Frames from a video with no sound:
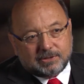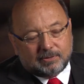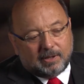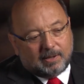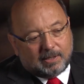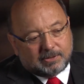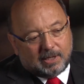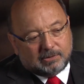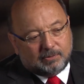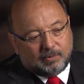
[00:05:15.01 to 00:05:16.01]
So
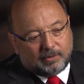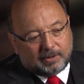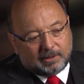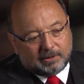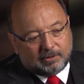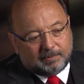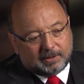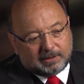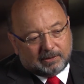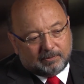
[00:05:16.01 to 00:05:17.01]
I do worry a little
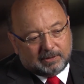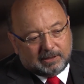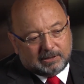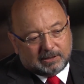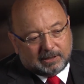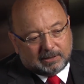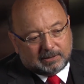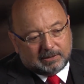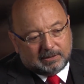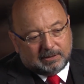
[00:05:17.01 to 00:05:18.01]
bit that we need to
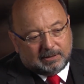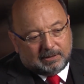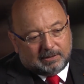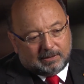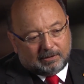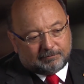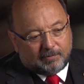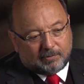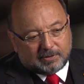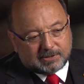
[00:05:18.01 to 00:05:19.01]
get
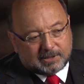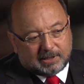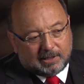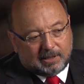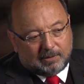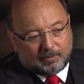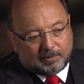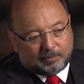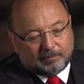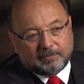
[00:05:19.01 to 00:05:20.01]
focused again on what a
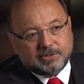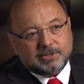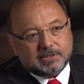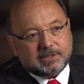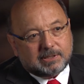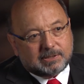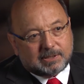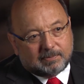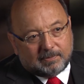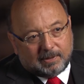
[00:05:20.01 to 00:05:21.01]
privilege this is,
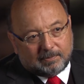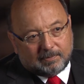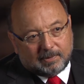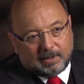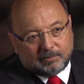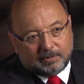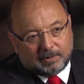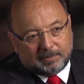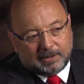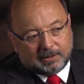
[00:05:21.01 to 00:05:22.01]
and
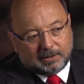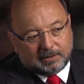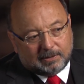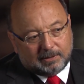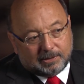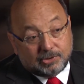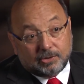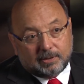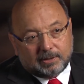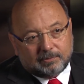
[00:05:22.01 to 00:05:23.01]
really begin to
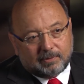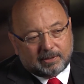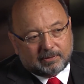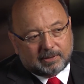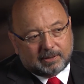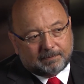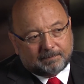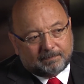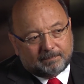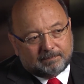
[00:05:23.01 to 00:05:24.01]
enjoy it rather than
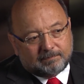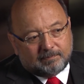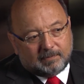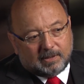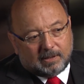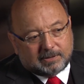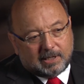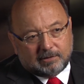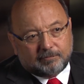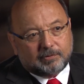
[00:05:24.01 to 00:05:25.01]
take it for